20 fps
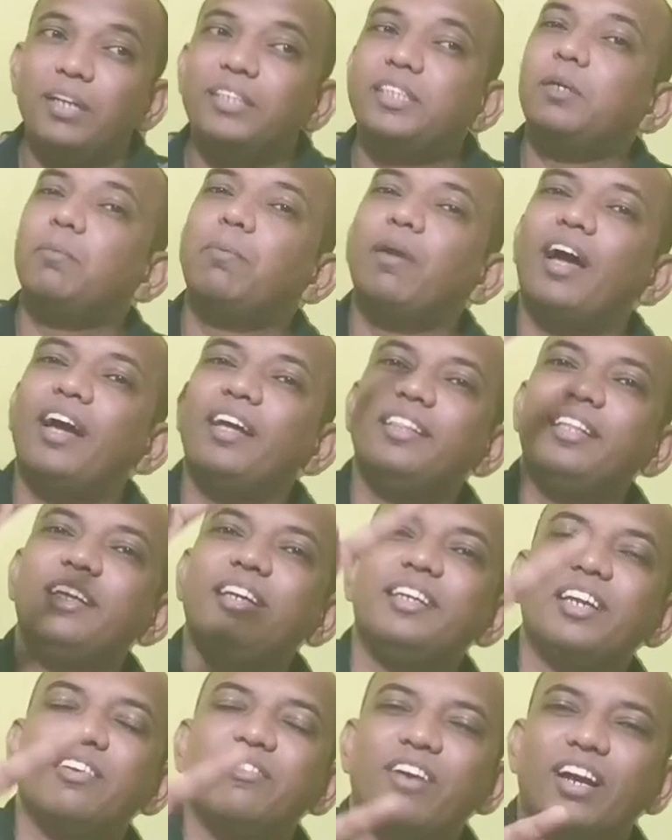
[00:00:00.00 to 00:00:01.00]
will
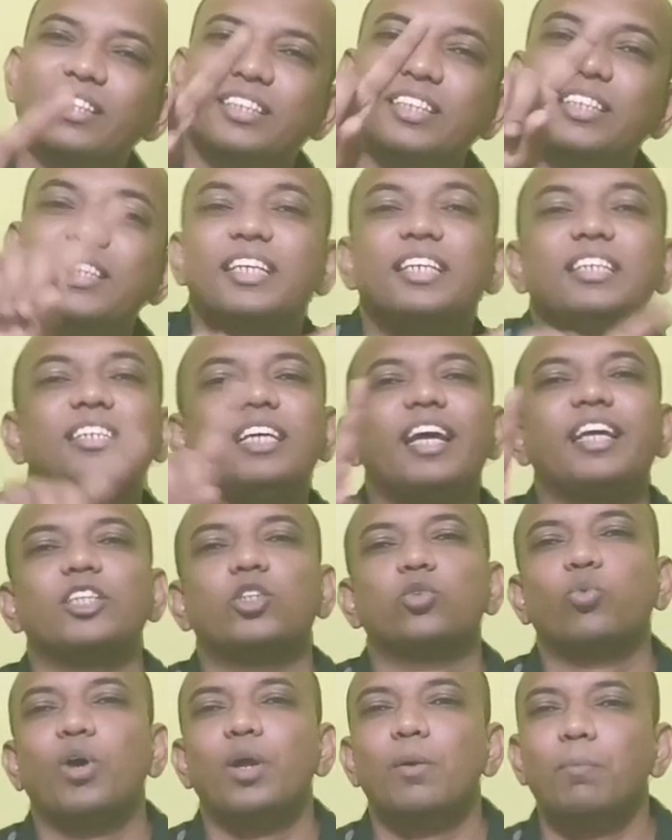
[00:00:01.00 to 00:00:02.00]
multiply the divisor, that
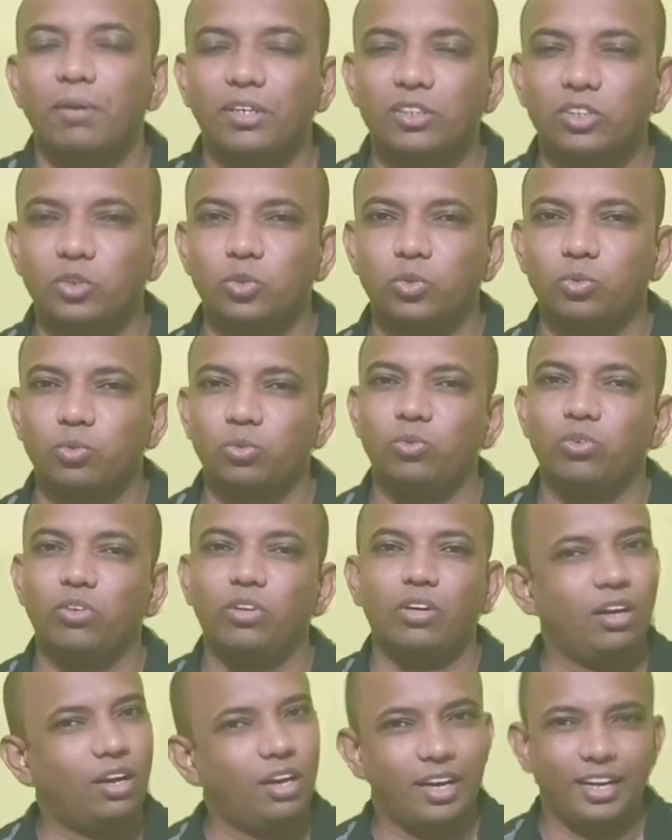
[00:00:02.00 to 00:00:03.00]
is x square plus
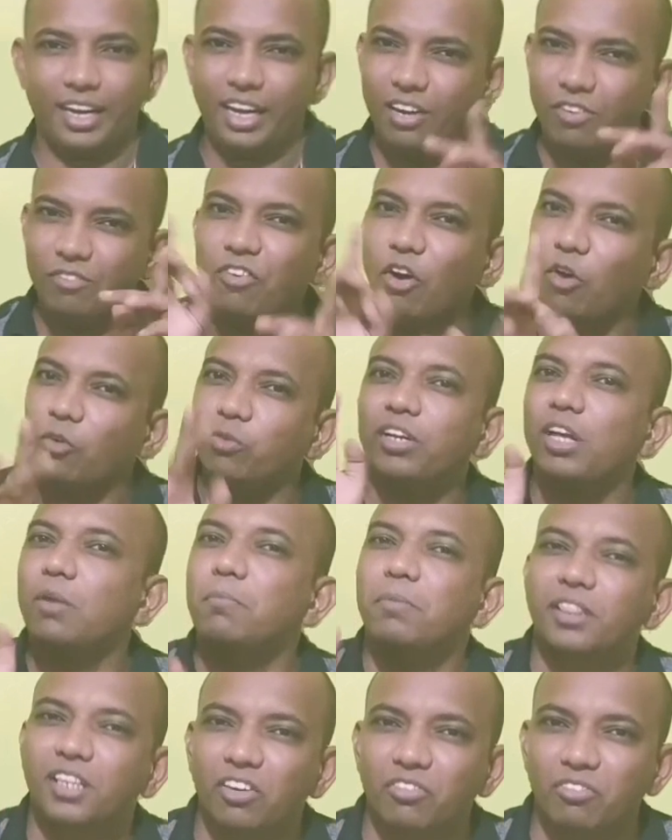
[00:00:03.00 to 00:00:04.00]
2. Again
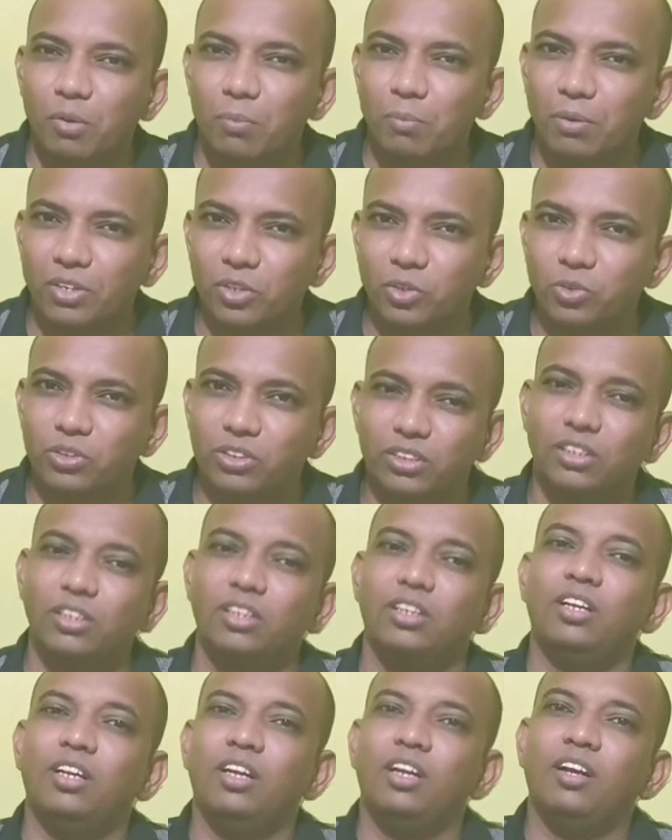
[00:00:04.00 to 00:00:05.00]
fountain method will be
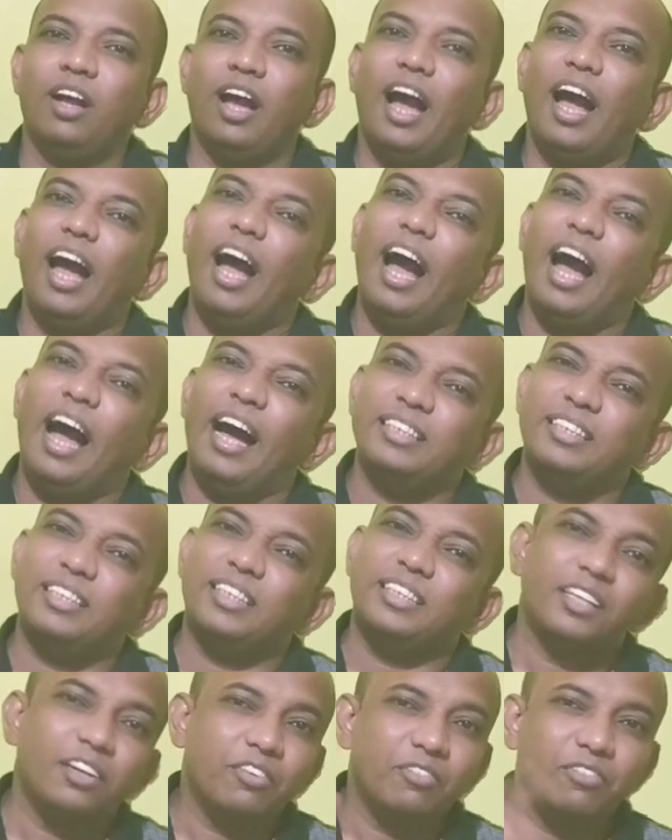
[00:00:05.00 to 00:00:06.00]
used.
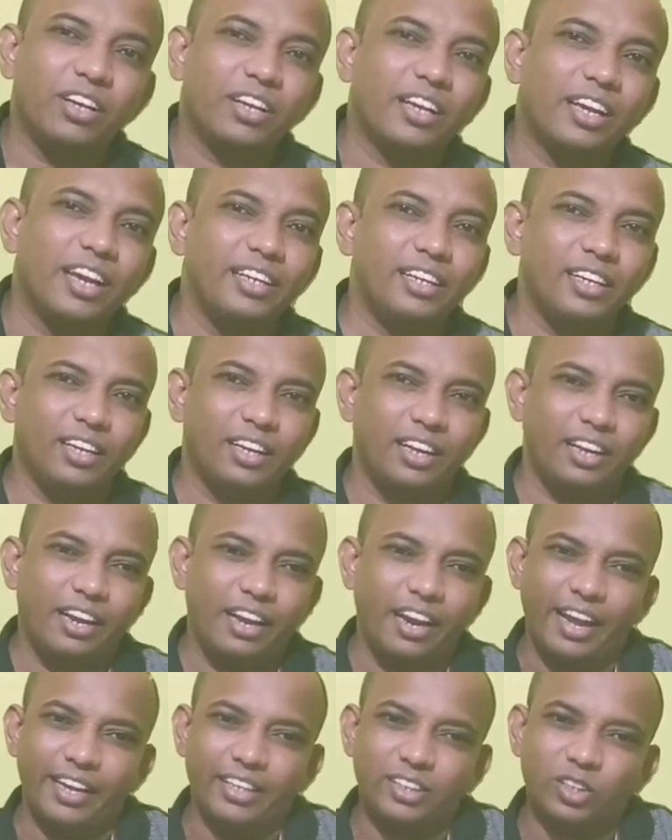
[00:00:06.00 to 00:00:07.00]
As the result we'll
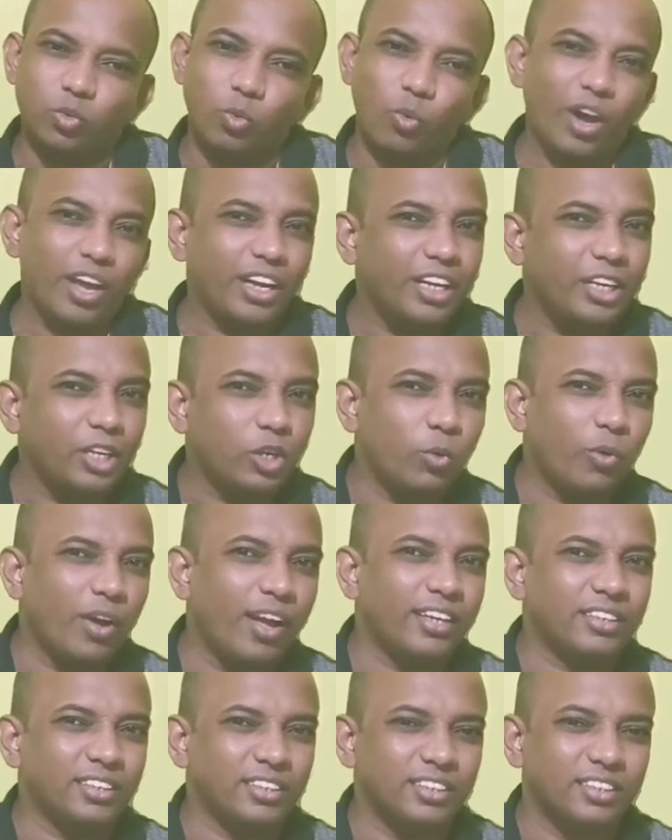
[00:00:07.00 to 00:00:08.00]
get x square
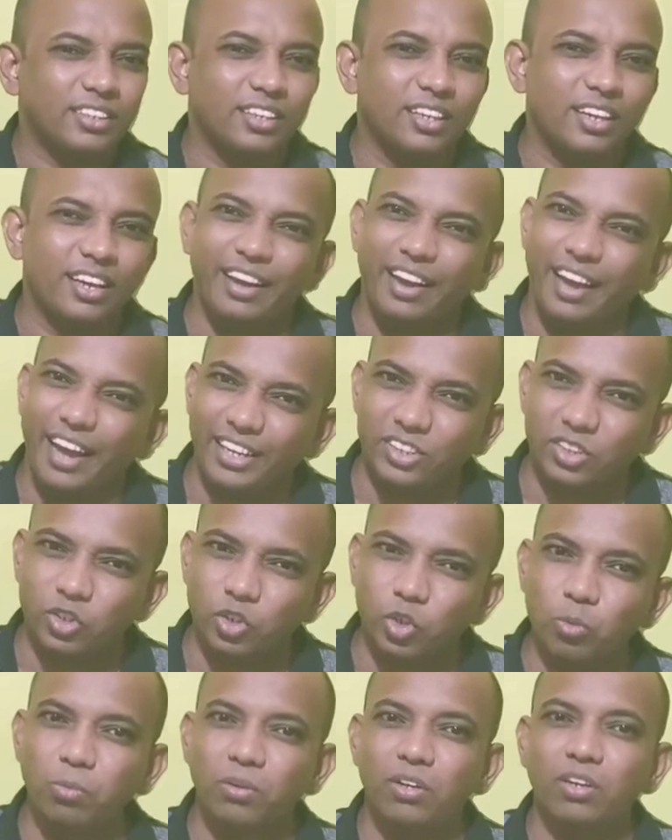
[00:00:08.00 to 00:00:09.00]
into x
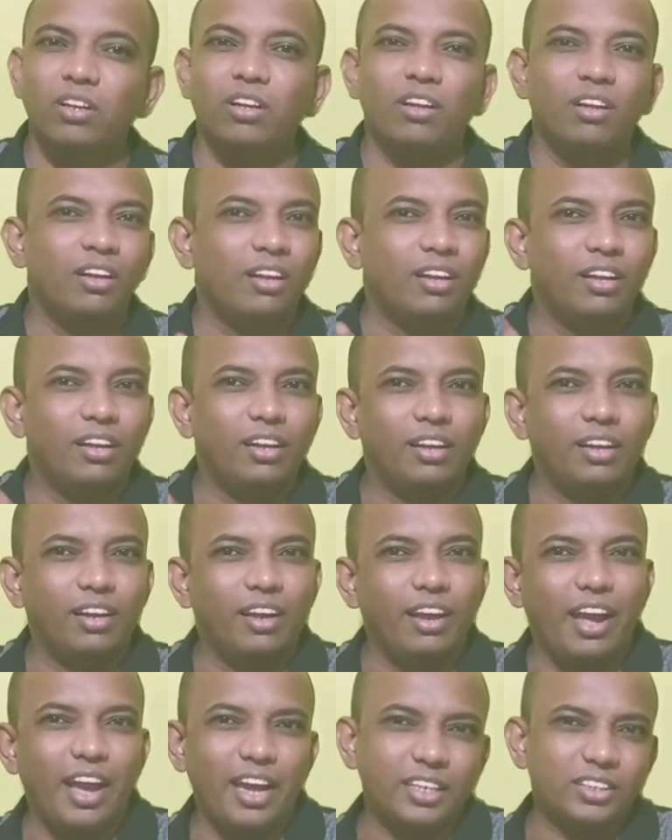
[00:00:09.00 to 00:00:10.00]
cube,
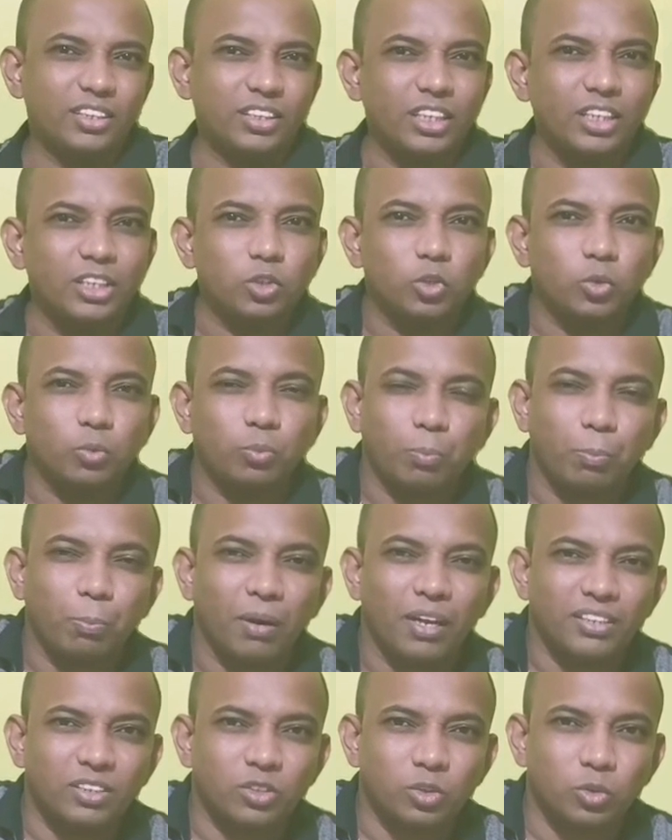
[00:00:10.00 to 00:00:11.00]
x
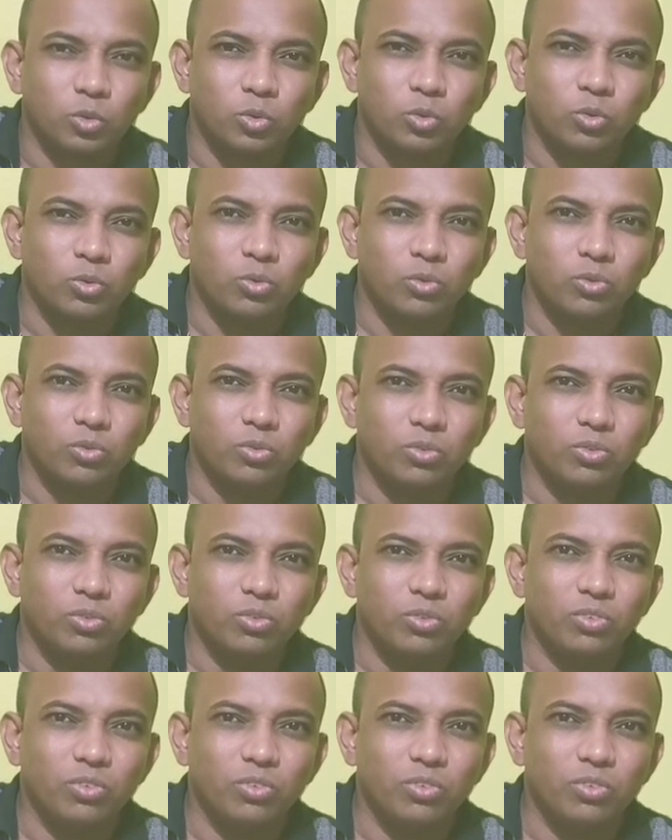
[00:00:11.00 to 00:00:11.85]
into plus 2,